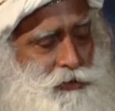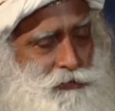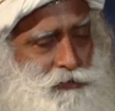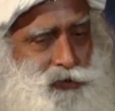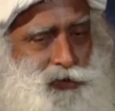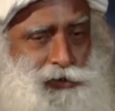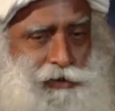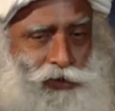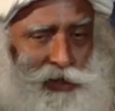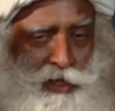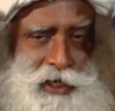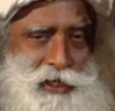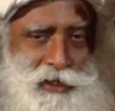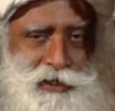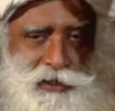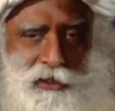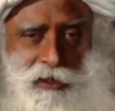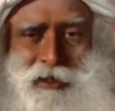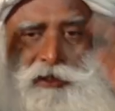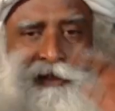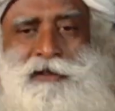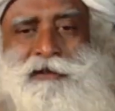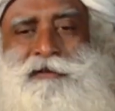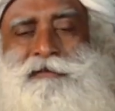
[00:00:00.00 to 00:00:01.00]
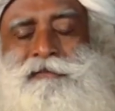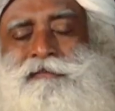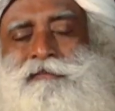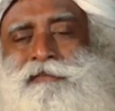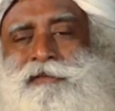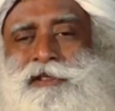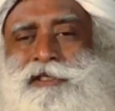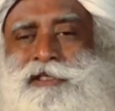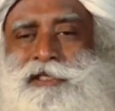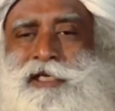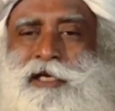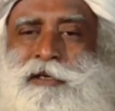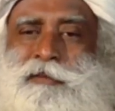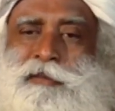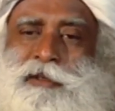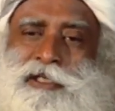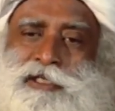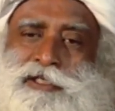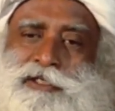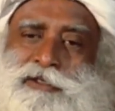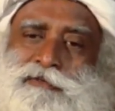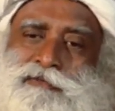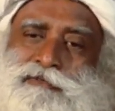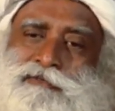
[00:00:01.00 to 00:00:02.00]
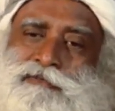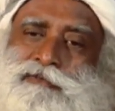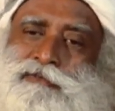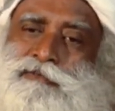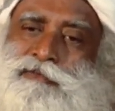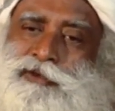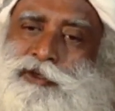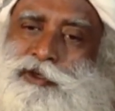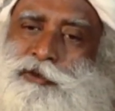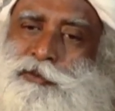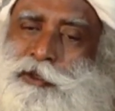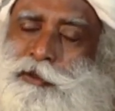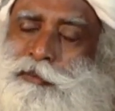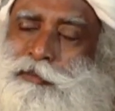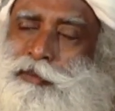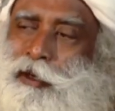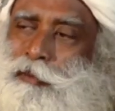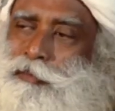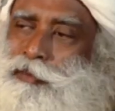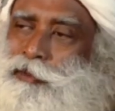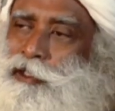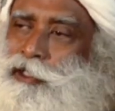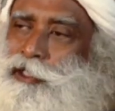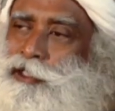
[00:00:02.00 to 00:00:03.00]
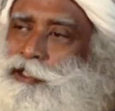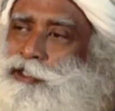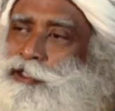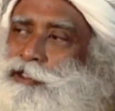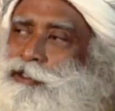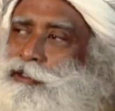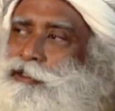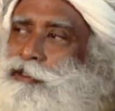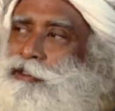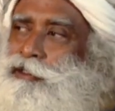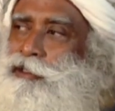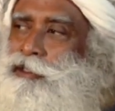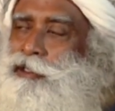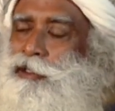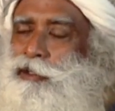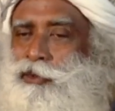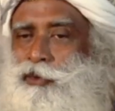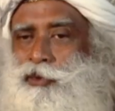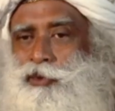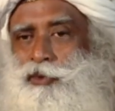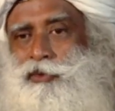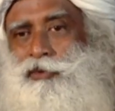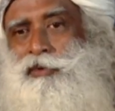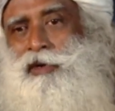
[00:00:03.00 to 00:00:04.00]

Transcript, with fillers: of society, segments of human population could